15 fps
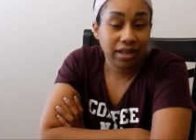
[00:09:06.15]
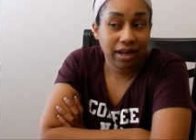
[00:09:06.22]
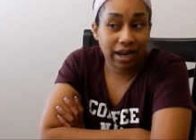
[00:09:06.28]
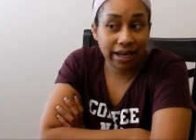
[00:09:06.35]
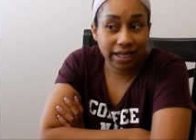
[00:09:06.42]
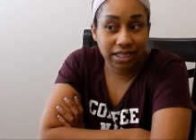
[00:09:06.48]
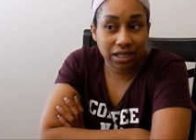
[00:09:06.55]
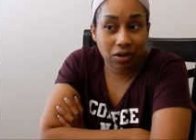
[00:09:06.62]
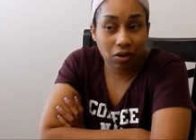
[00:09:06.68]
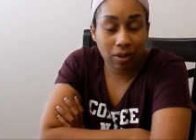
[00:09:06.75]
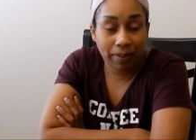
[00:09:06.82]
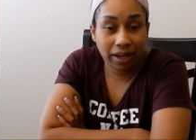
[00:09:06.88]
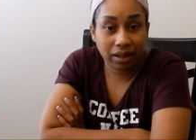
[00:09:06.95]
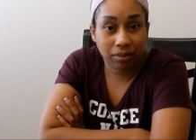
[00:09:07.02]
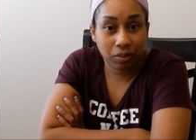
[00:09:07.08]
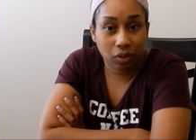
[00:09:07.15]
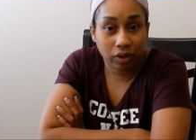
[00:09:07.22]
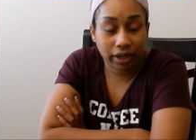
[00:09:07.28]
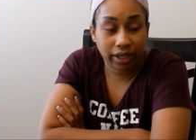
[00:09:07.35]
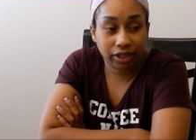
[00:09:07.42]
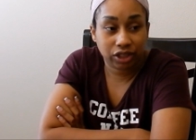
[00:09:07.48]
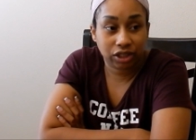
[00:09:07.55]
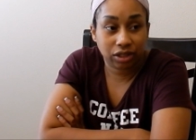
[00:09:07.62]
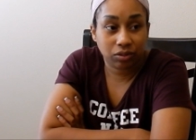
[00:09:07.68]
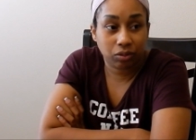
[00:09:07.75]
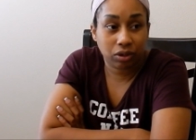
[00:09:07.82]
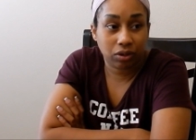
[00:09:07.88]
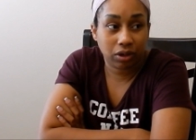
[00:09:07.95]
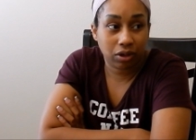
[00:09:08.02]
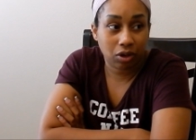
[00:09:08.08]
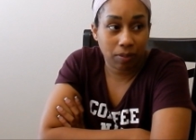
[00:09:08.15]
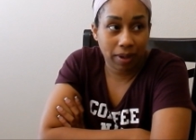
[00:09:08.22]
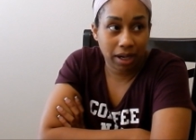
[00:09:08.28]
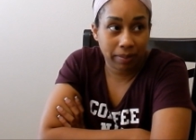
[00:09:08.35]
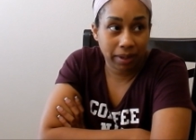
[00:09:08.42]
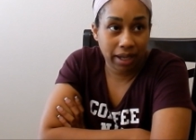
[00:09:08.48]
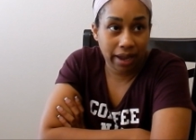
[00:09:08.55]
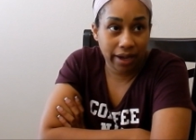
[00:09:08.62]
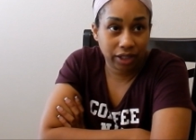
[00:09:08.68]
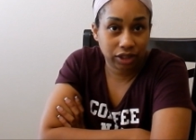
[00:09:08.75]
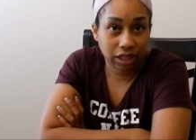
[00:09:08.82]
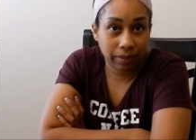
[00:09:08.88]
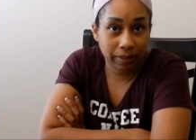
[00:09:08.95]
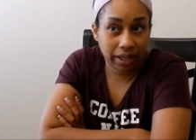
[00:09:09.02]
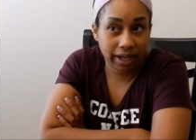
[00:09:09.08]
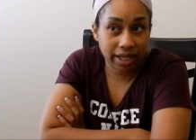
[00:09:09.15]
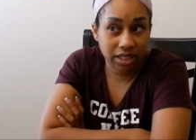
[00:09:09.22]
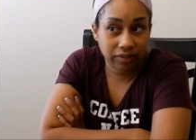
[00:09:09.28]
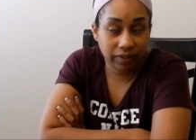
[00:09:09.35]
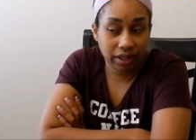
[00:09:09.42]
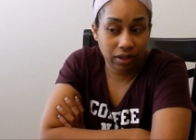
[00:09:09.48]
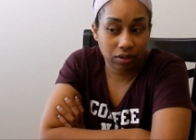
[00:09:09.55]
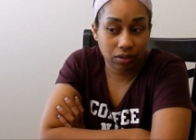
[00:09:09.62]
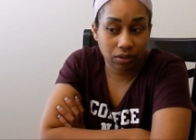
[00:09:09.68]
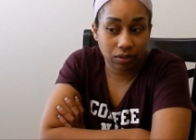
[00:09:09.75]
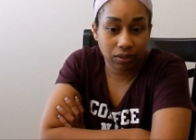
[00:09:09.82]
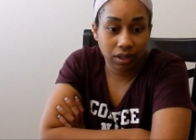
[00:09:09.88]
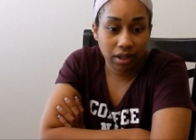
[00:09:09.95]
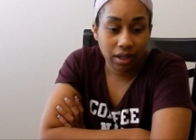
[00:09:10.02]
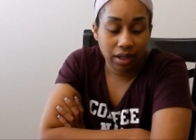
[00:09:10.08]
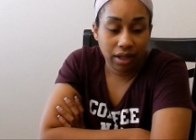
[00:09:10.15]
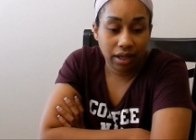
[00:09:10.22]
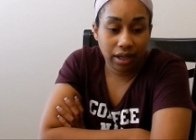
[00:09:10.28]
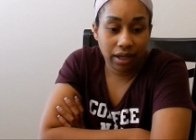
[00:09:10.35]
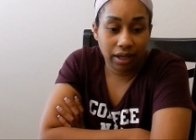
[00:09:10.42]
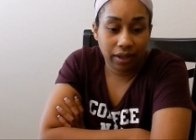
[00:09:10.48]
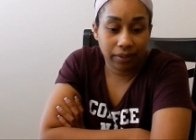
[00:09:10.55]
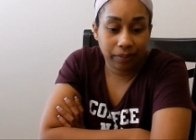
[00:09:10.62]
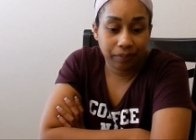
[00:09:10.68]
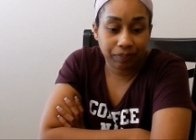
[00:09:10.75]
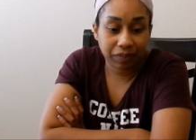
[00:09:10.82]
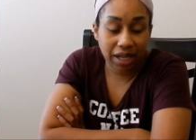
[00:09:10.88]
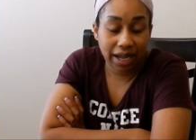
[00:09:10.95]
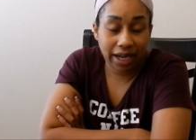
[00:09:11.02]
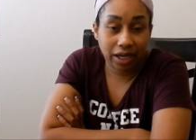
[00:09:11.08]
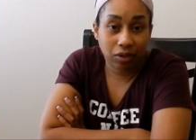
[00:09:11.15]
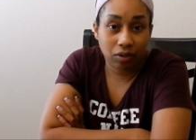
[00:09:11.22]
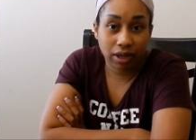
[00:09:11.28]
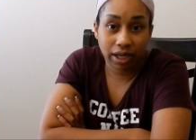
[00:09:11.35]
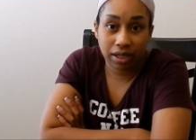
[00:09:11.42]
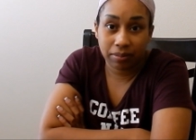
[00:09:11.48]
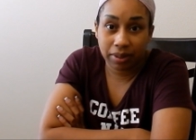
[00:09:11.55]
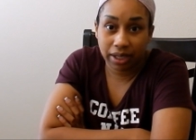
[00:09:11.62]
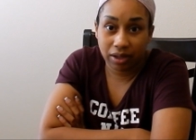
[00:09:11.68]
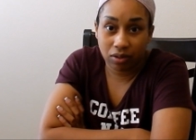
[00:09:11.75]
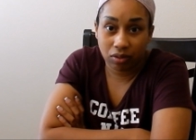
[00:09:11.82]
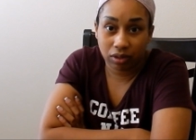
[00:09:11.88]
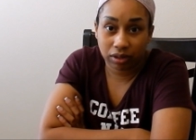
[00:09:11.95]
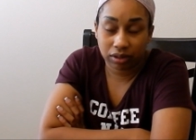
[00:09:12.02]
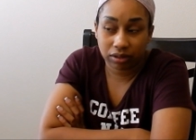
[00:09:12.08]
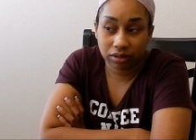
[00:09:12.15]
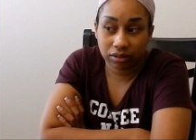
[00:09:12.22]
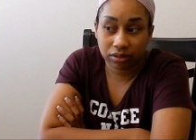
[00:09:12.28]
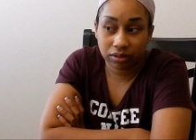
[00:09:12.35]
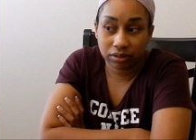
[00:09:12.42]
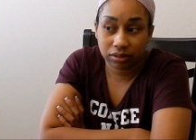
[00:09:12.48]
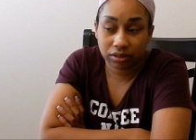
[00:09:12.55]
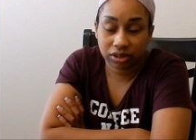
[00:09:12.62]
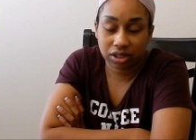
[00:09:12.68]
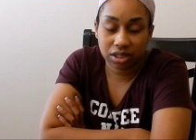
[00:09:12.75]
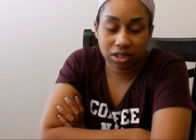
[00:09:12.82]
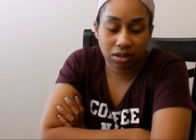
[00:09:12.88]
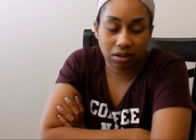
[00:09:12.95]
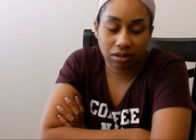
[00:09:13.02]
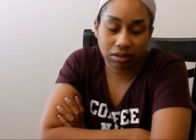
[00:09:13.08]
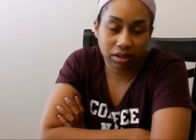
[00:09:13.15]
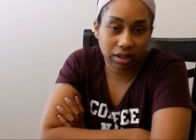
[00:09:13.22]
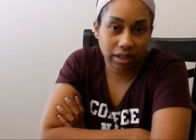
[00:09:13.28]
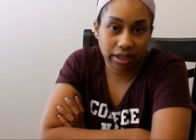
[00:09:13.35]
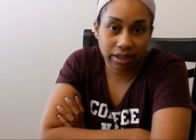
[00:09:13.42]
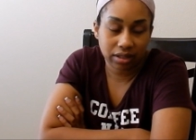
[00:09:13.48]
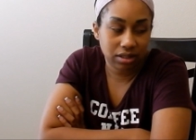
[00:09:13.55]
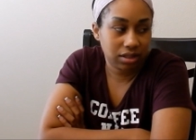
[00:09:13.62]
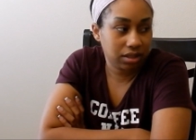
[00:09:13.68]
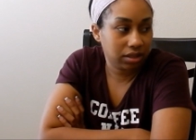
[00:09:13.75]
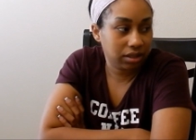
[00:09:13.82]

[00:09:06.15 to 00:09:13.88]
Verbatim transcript: Then I need to go and pay the mortgage. We're going to go by the mechanic shop to get his vehicle. Um, I got to go and get a money order. Just all the things.